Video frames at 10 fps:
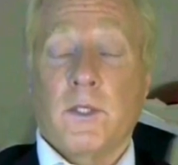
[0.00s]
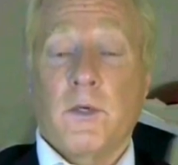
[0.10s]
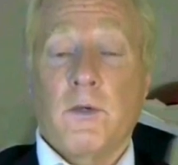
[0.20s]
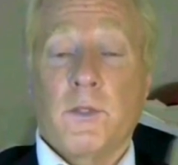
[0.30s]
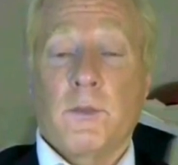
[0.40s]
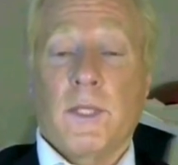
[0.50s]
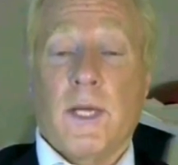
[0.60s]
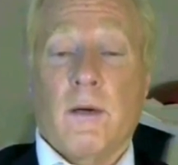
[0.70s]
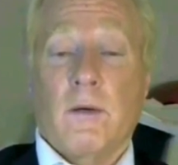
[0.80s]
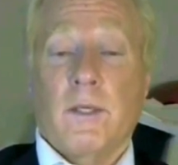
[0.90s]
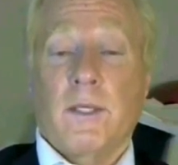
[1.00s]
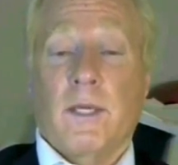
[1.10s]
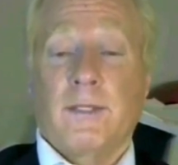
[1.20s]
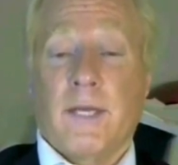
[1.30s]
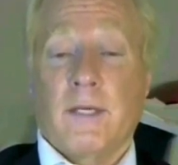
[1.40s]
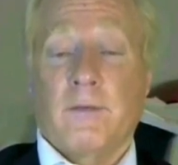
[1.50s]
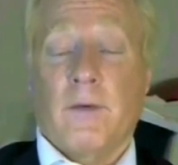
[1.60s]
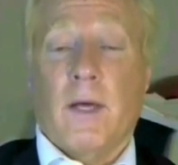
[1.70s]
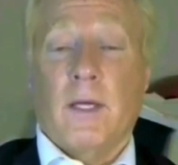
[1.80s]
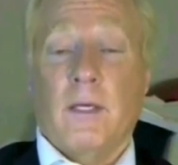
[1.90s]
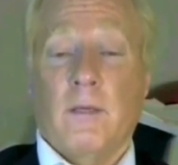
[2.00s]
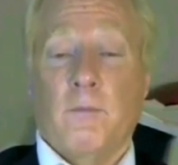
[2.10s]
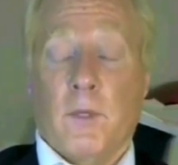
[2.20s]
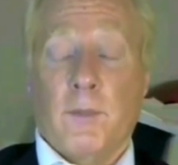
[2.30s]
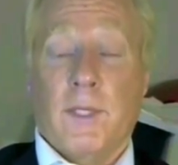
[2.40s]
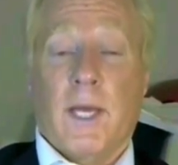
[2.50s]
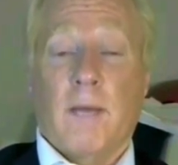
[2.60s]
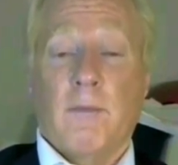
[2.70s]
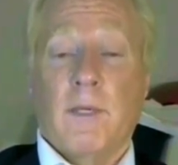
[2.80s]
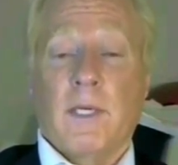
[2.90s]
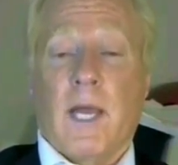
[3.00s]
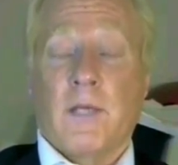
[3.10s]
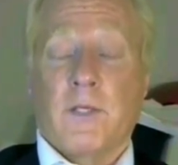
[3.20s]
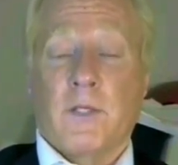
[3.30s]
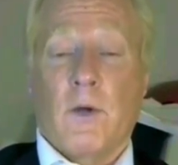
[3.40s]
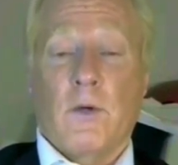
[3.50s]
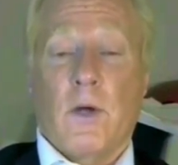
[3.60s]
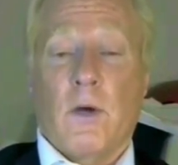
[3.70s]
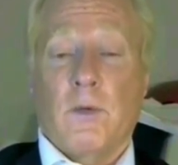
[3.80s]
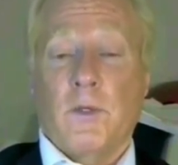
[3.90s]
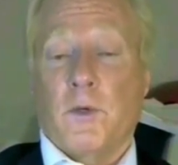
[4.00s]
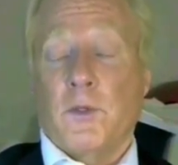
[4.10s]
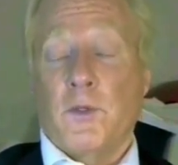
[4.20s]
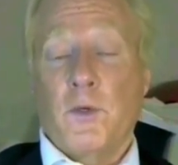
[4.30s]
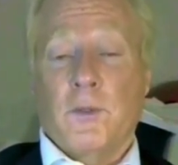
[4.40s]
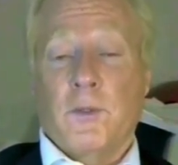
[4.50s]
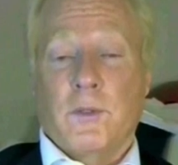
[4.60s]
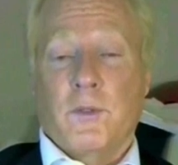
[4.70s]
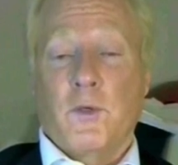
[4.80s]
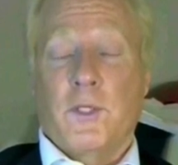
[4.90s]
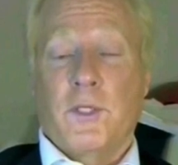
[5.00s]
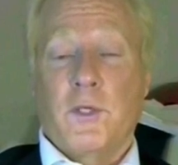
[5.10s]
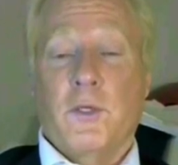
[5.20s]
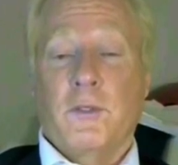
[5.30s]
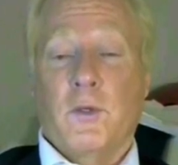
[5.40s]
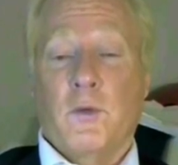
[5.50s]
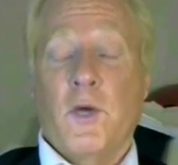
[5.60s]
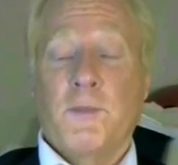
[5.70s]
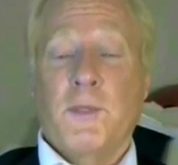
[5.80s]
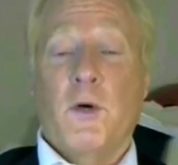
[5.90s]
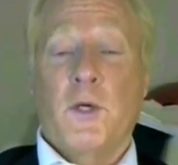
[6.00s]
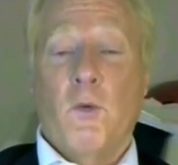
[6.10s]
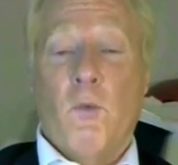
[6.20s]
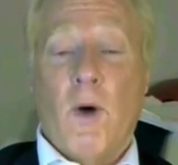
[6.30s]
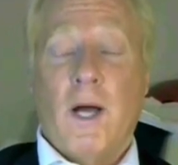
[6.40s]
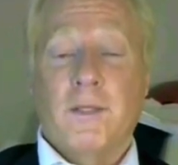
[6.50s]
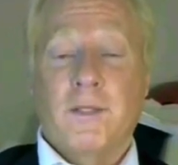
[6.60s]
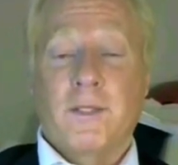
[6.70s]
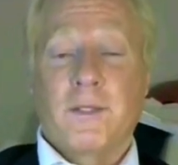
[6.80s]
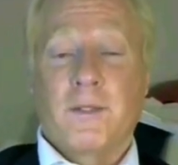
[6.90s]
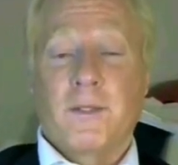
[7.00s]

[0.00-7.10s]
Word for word: inexcusable error in identifying Birmingham as a no-go. You can, you, you can, you can you get that information from?